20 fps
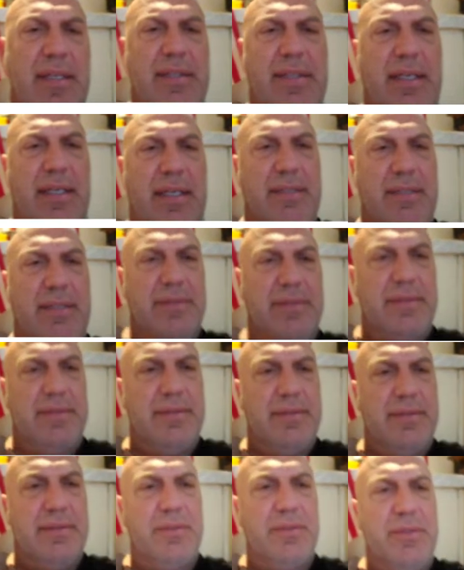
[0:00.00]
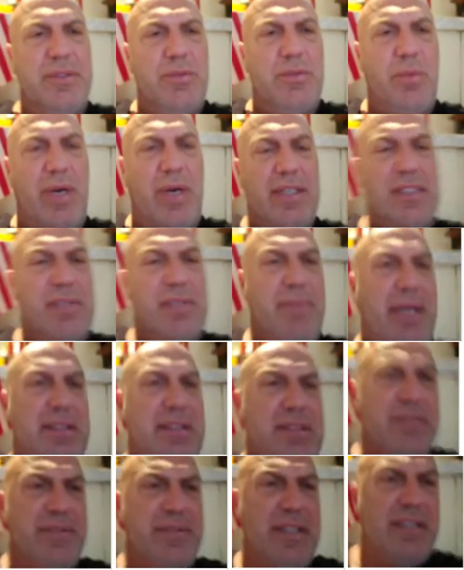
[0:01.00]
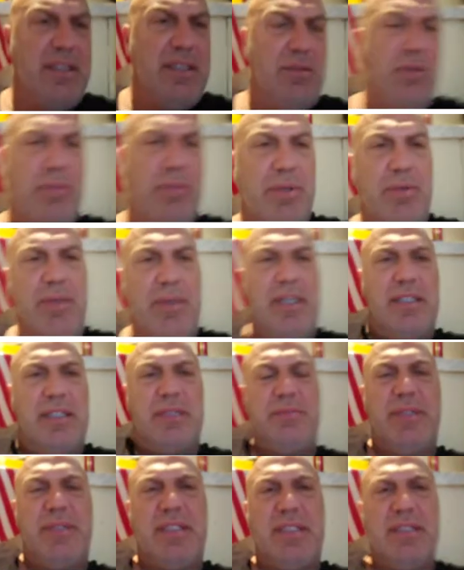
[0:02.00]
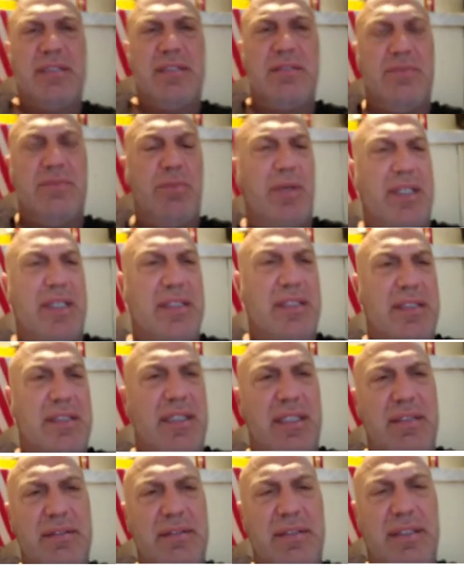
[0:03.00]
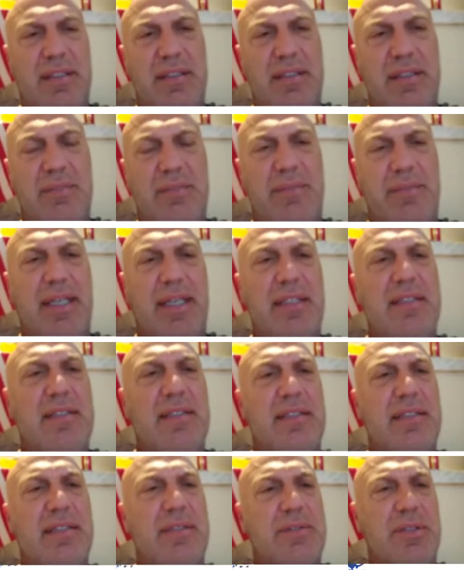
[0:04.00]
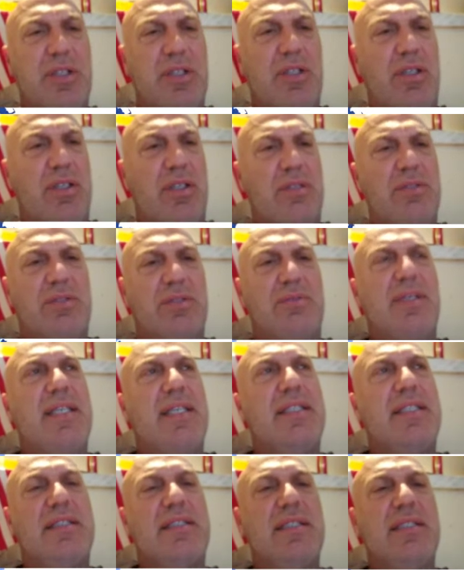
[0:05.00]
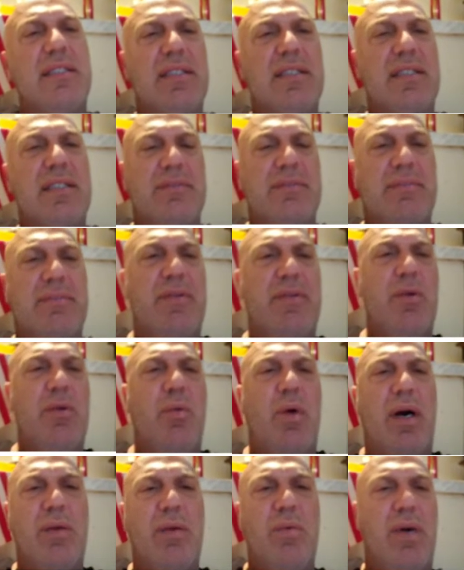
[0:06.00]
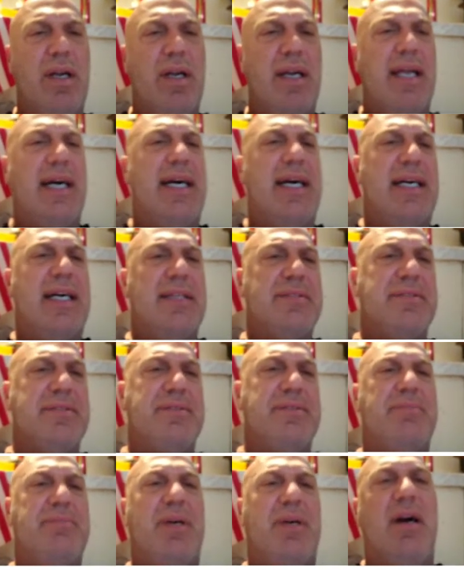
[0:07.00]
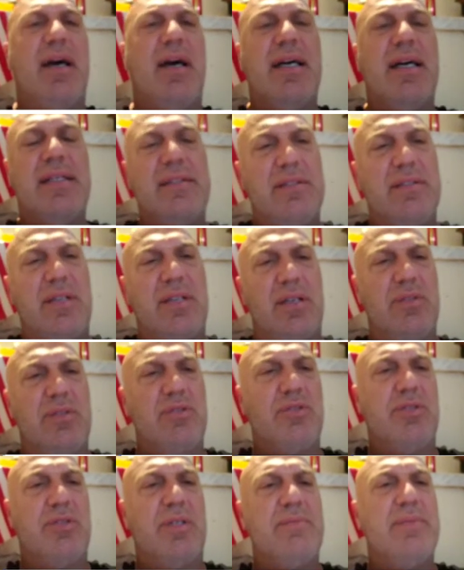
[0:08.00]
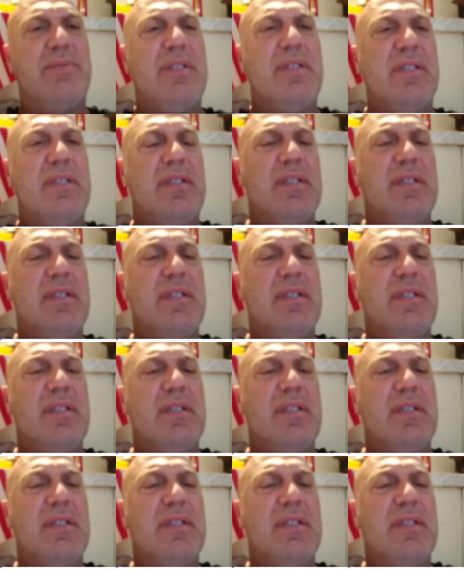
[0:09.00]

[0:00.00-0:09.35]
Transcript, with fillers: Now, the reason why I say Pennsylvania will be red is because of what he said in the debate. It was a close race, maybe one, one and a half behind Donald Trump.